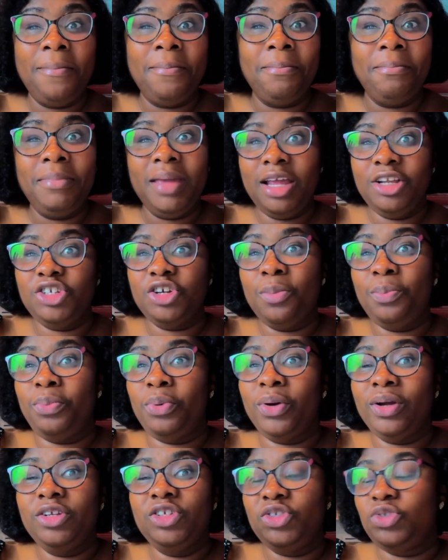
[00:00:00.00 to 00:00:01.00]
major
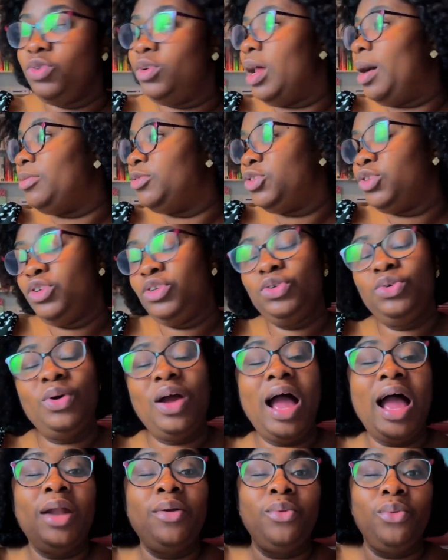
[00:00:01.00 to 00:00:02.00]
points stood out to
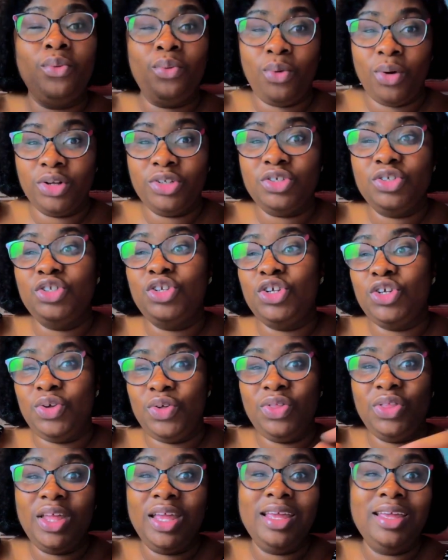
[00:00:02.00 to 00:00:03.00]
you, and what do
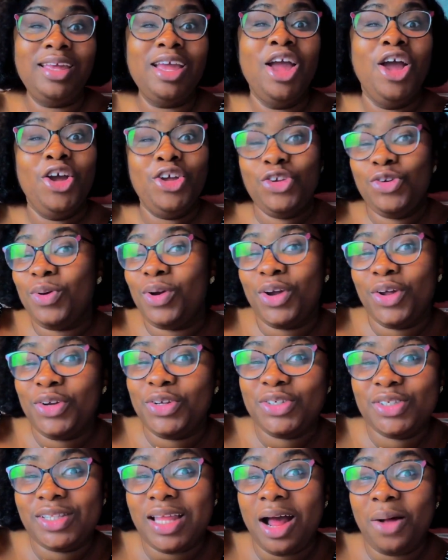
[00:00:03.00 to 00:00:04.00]
you think you're going
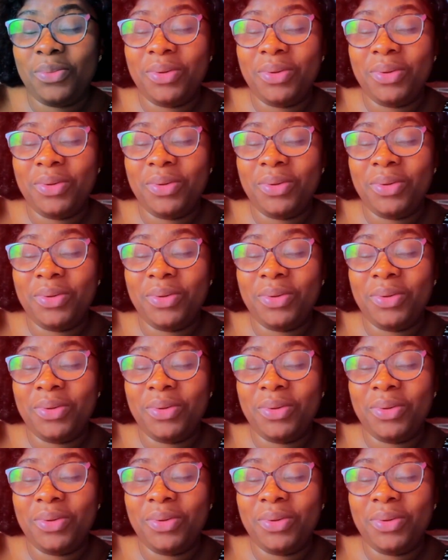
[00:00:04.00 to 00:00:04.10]
to start